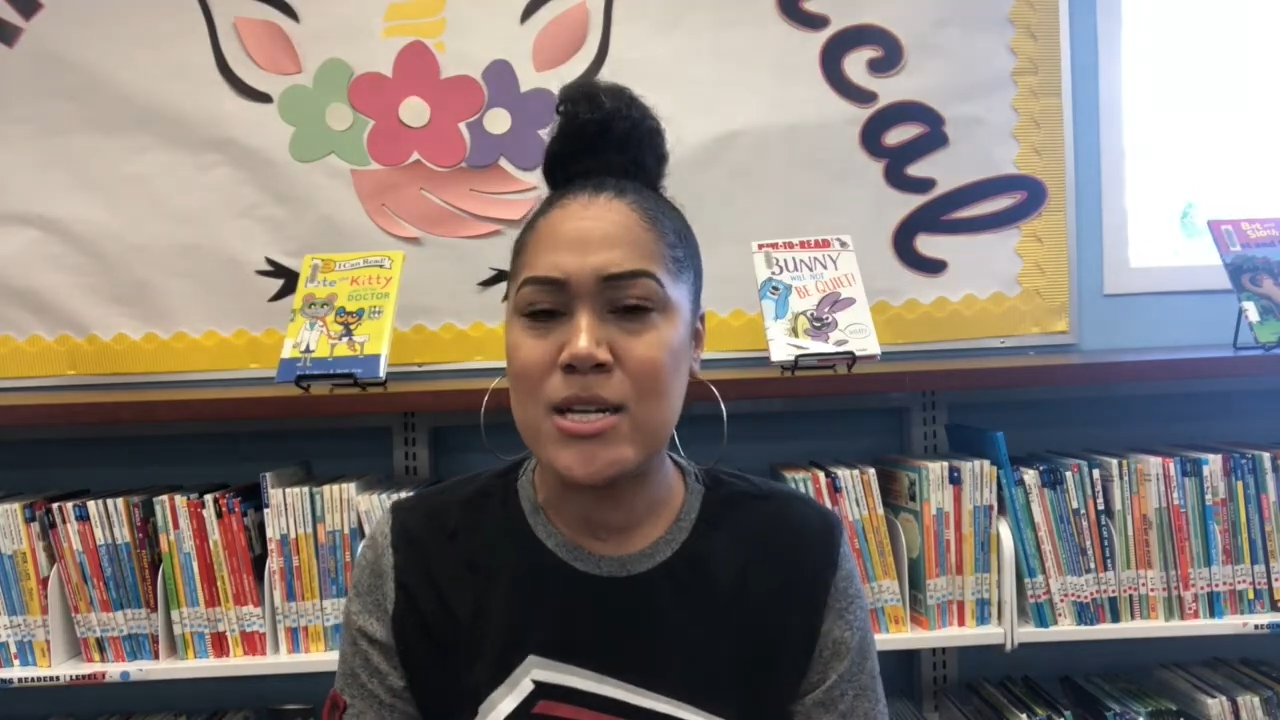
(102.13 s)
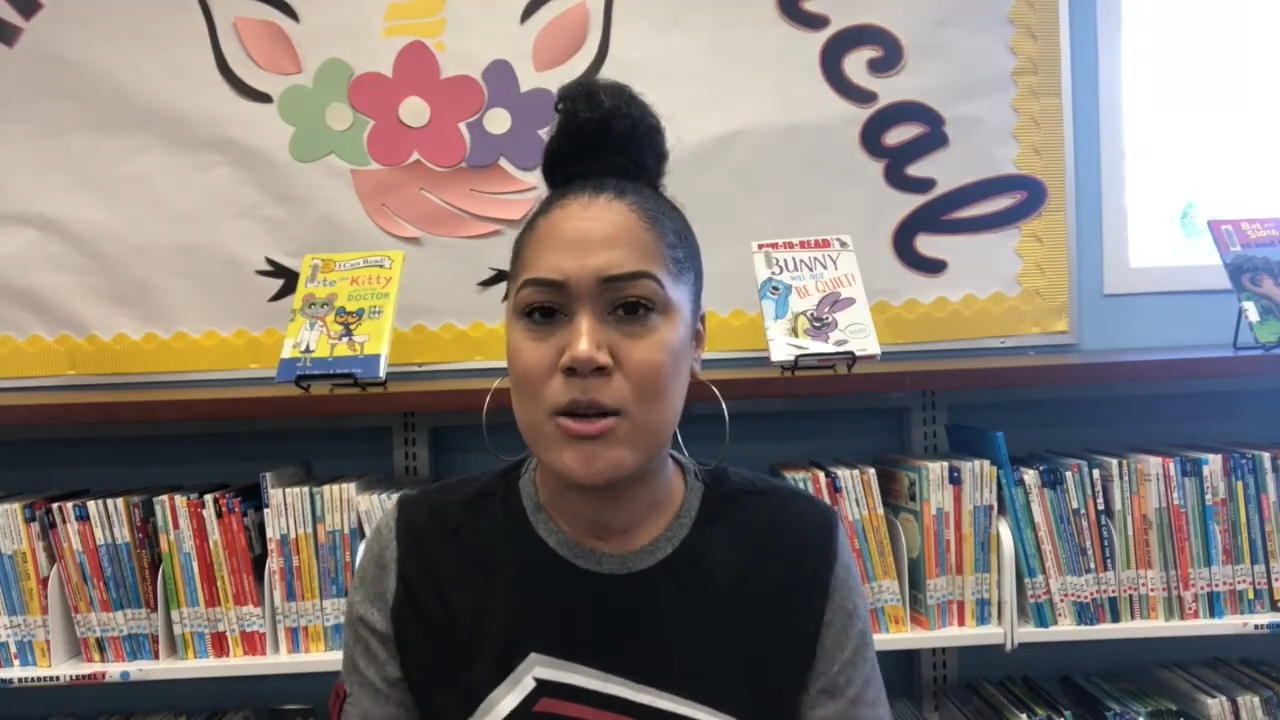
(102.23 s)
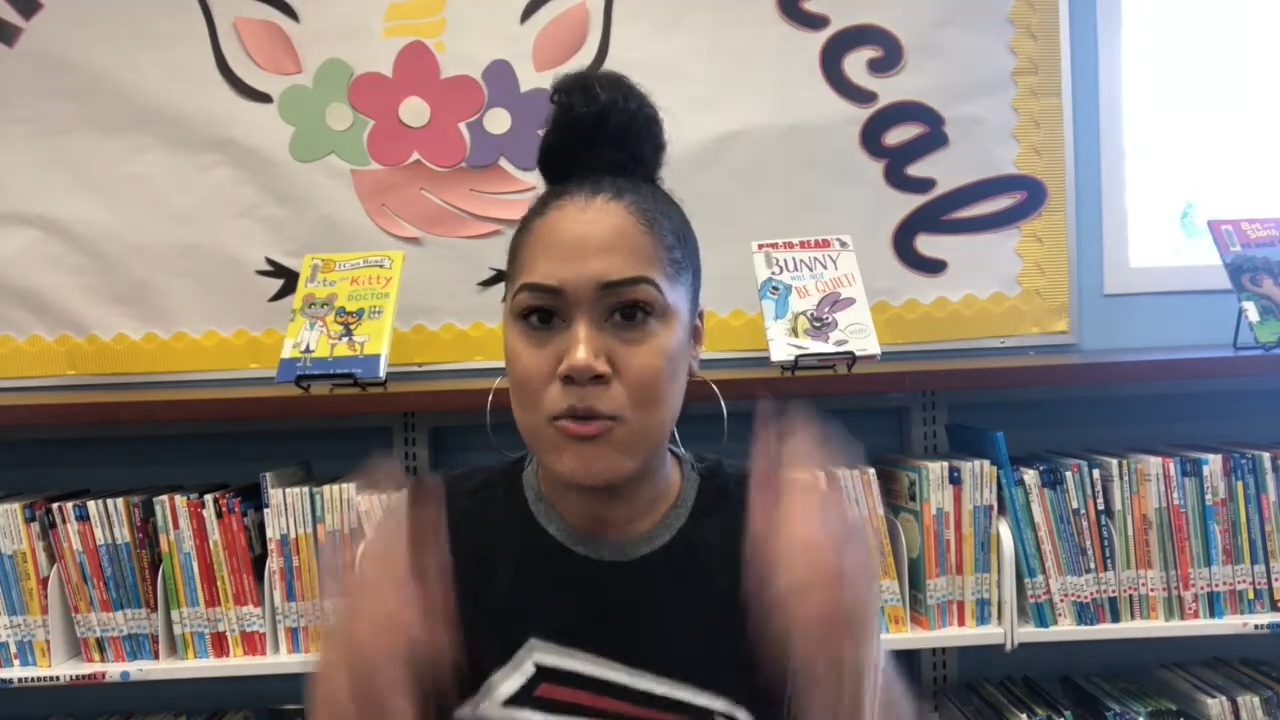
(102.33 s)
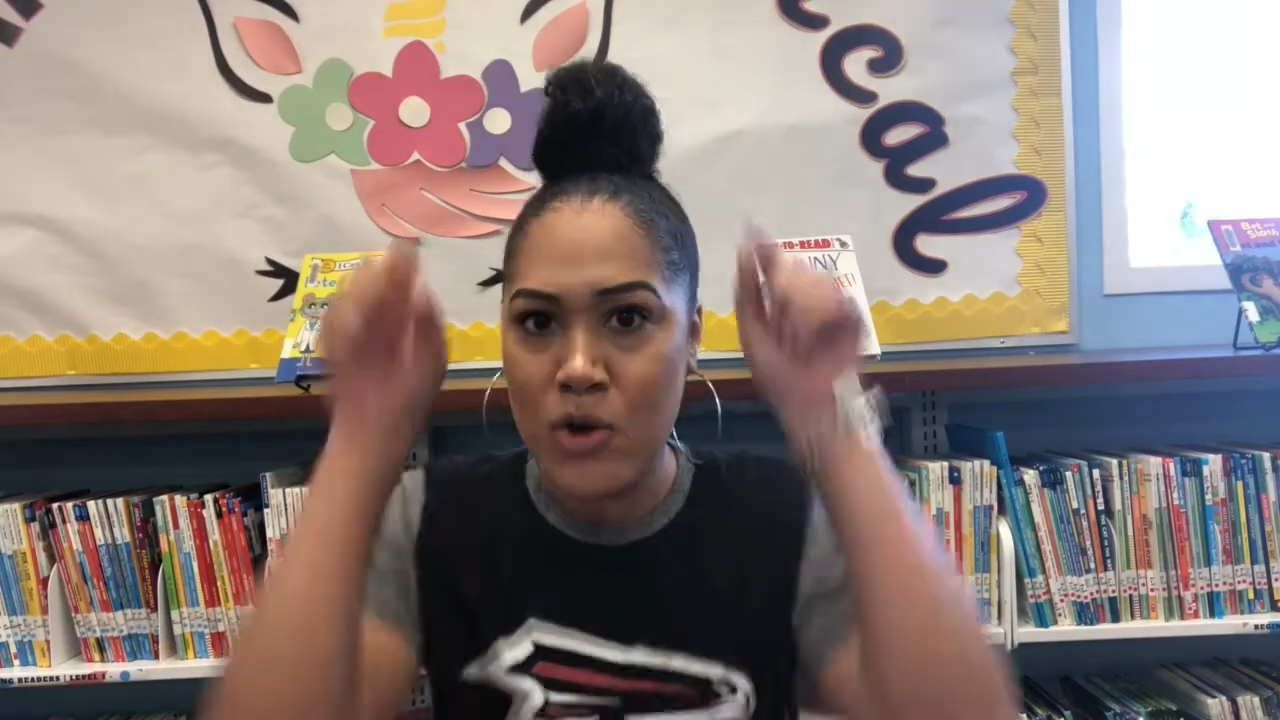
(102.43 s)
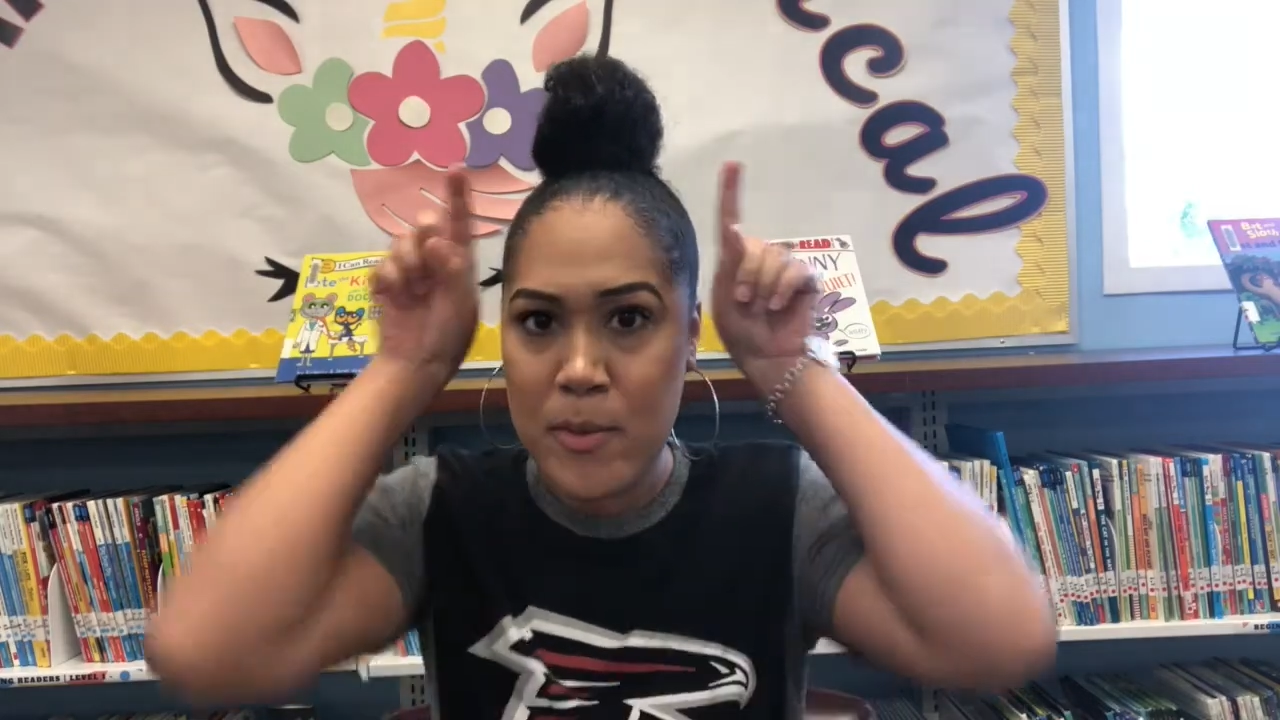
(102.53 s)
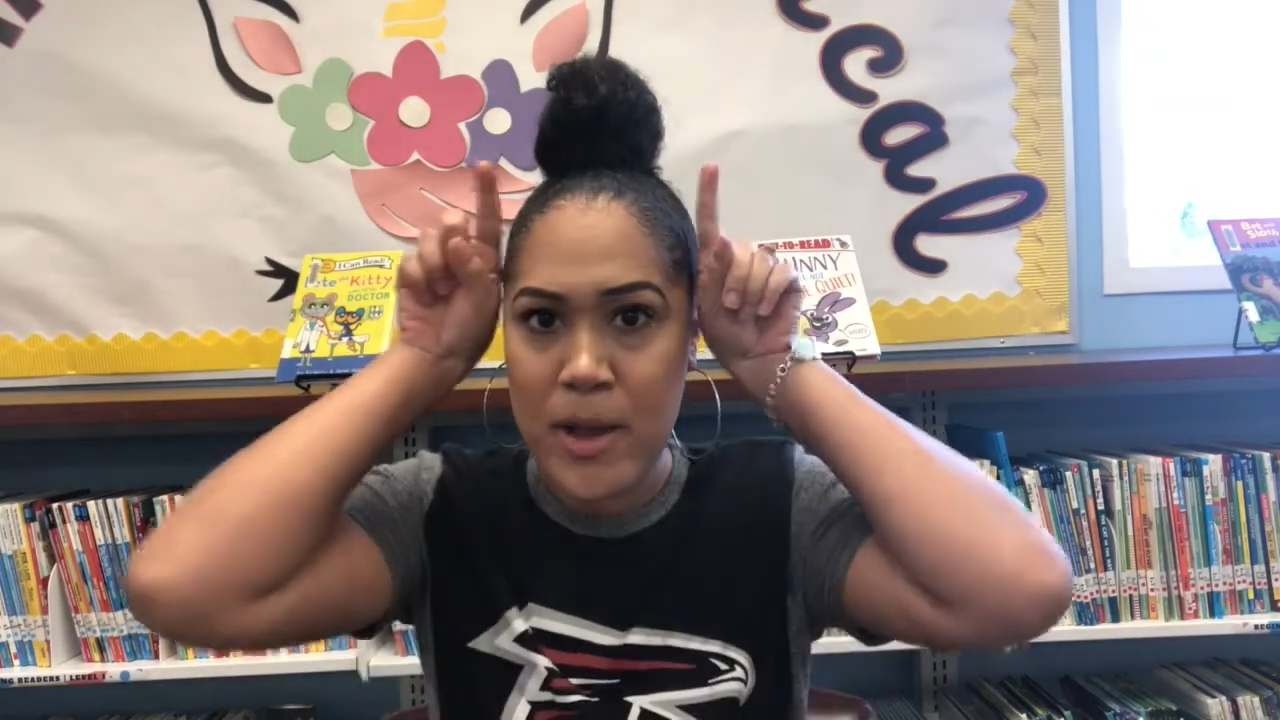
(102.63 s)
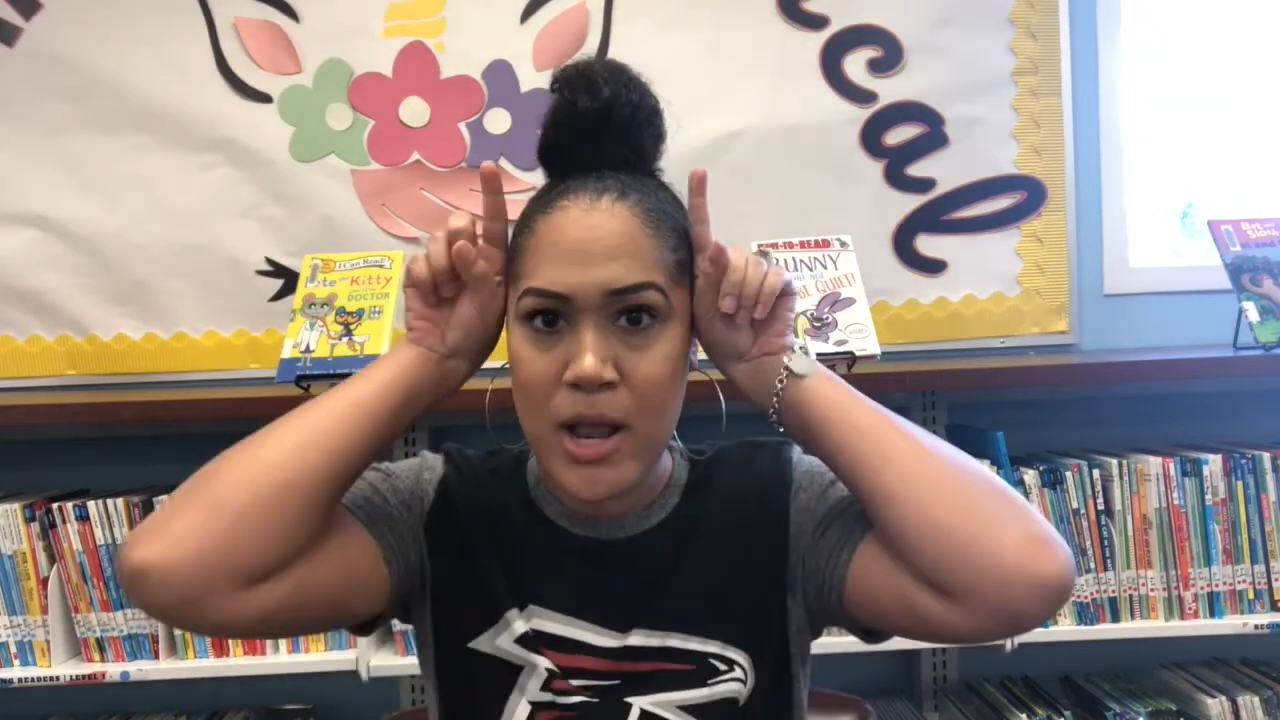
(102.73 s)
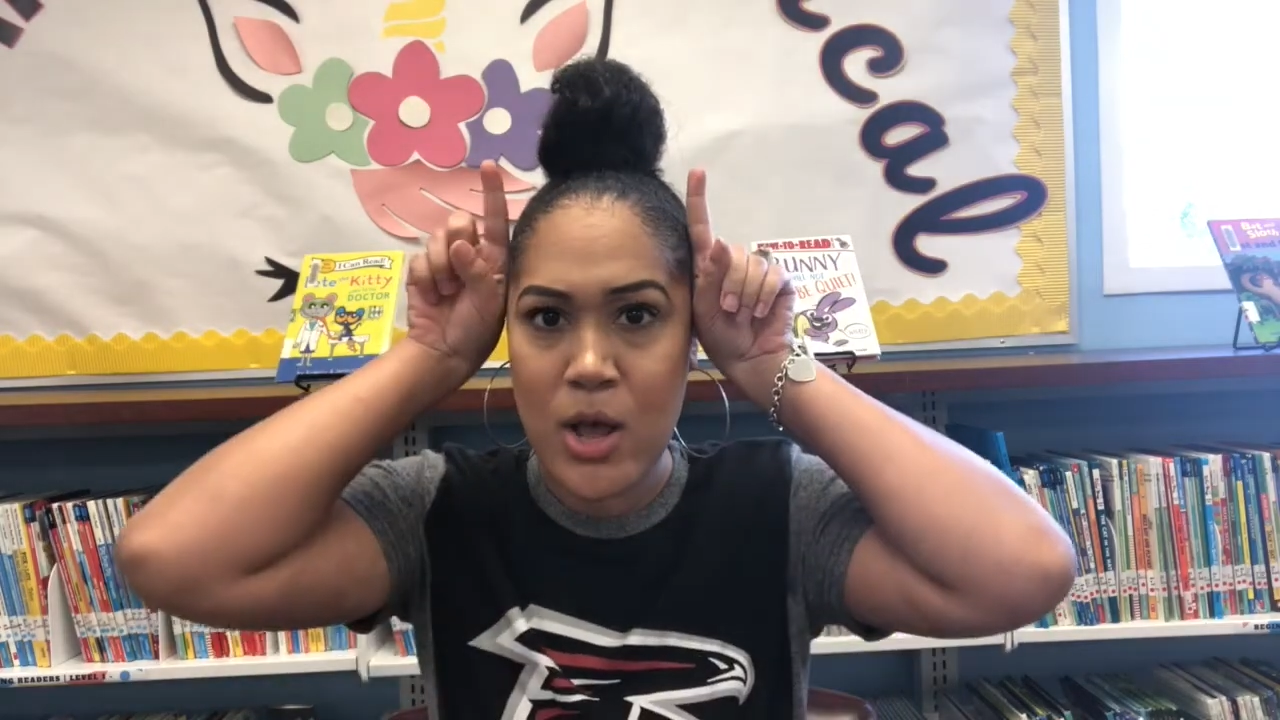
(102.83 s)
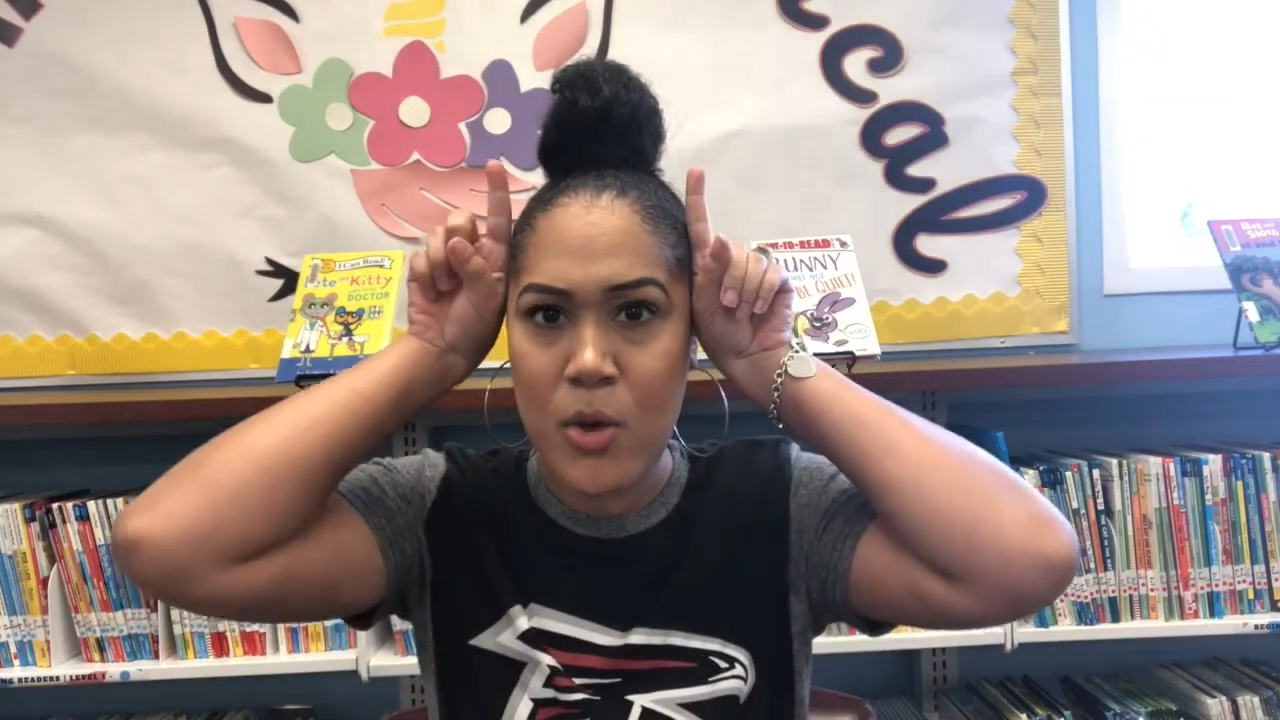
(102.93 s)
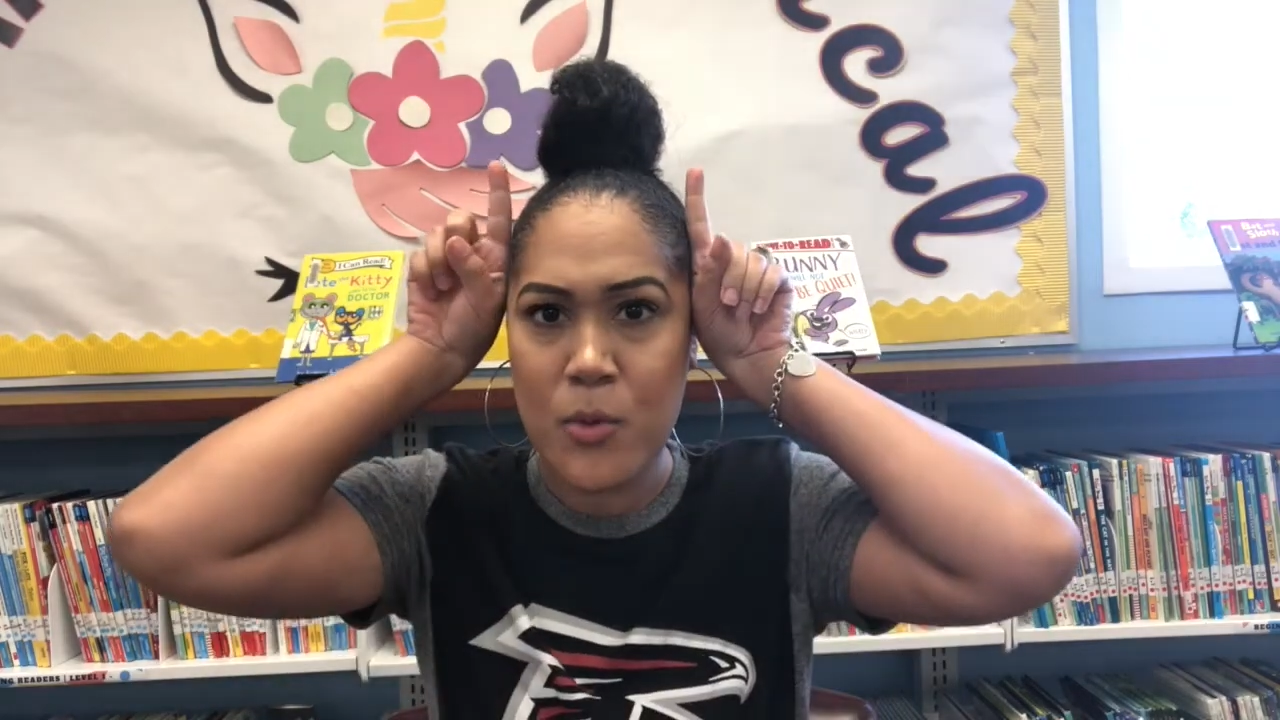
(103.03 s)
a robot go